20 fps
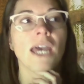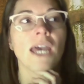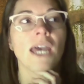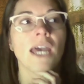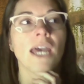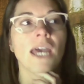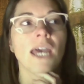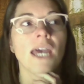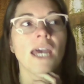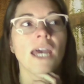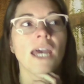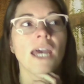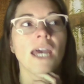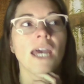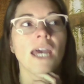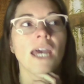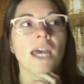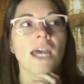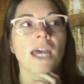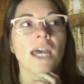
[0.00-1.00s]
And
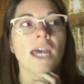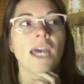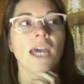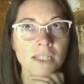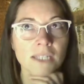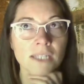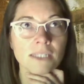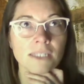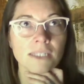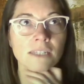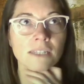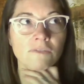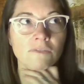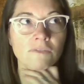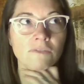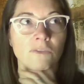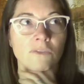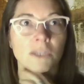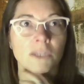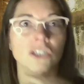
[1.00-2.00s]
the
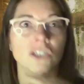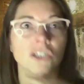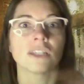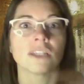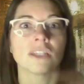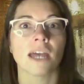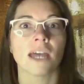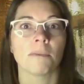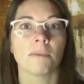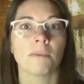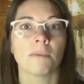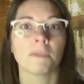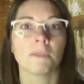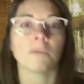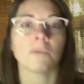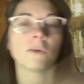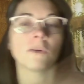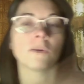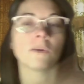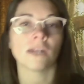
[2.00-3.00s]
misinformation that
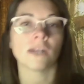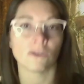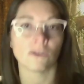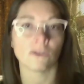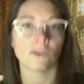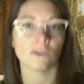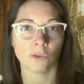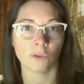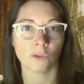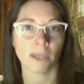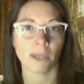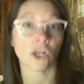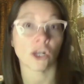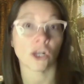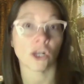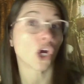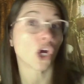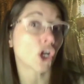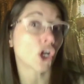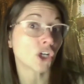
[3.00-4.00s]
people in our group had
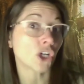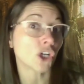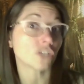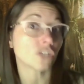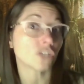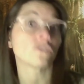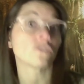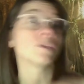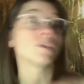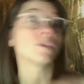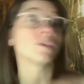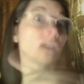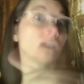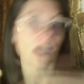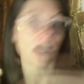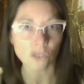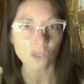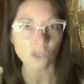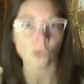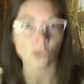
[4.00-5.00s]
heard from the
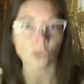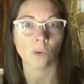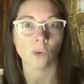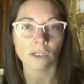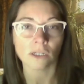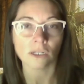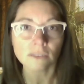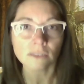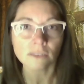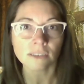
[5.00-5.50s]
other tours